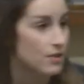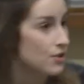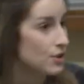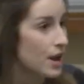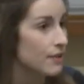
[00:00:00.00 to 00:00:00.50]

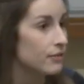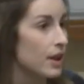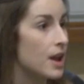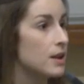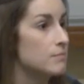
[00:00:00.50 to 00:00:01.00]
You could have
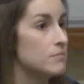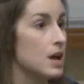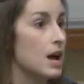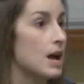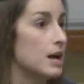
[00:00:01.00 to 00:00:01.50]
a,
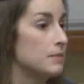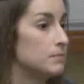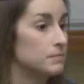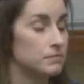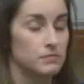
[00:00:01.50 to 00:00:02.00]
a
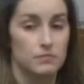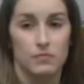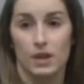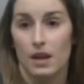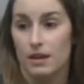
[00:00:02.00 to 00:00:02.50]

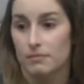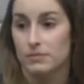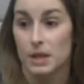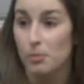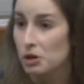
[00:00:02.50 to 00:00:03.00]

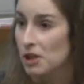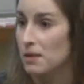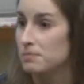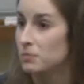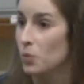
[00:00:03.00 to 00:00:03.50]
supper
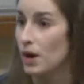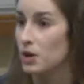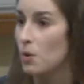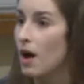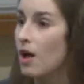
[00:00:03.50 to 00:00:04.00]
club where
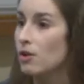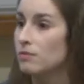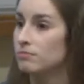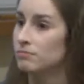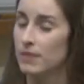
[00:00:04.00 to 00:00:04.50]
you
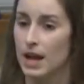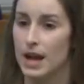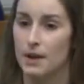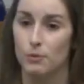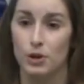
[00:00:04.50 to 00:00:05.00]
all uh,